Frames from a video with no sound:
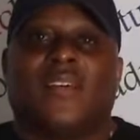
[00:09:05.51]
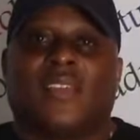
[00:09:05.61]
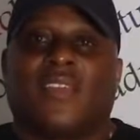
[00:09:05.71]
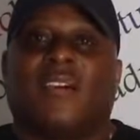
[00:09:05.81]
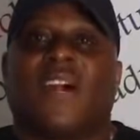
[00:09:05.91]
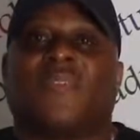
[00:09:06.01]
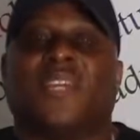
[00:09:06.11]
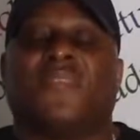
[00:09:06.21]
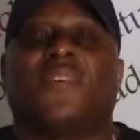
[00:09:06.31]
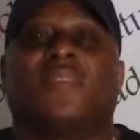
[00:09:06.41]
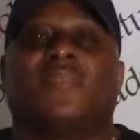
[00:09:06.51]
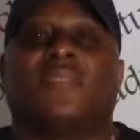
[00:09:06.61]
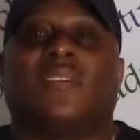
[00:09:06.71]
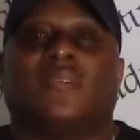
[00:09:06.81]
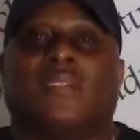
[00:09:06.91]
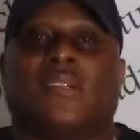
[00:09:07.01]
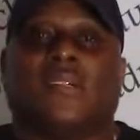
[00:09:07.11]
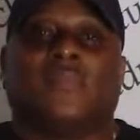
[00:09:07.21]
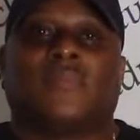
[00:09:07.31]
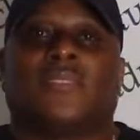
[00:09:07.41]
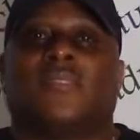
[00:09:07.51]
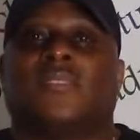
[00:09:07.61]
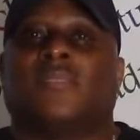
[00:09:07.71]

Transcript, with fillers: You know, I've given um,